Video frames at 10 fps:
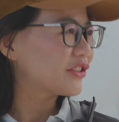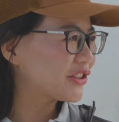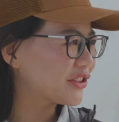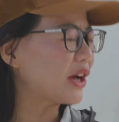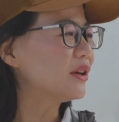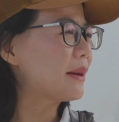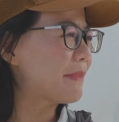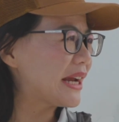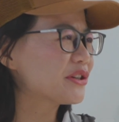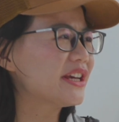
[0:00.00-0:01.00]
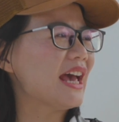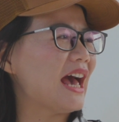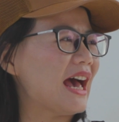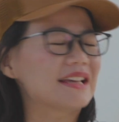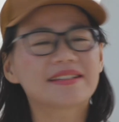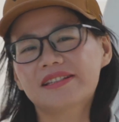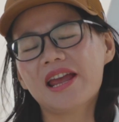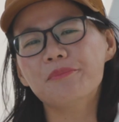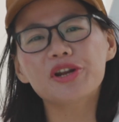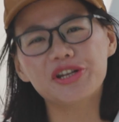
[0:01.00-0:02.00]
So the battery has the
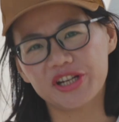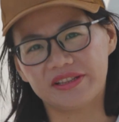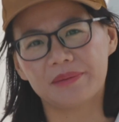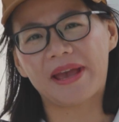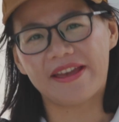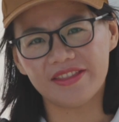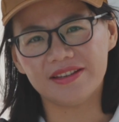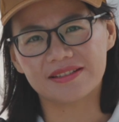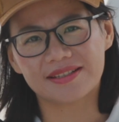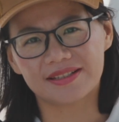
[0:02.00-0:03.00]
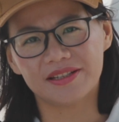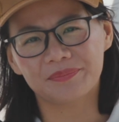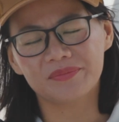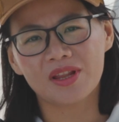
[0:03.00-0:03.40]
temperature dependency.